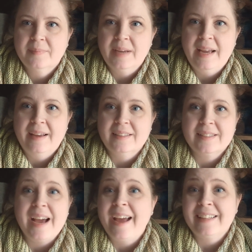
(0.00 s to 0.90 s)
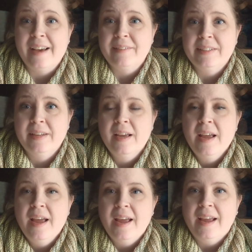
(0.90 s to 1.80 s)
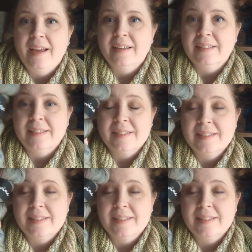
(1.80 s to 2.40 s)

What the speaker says: And I had to have it. And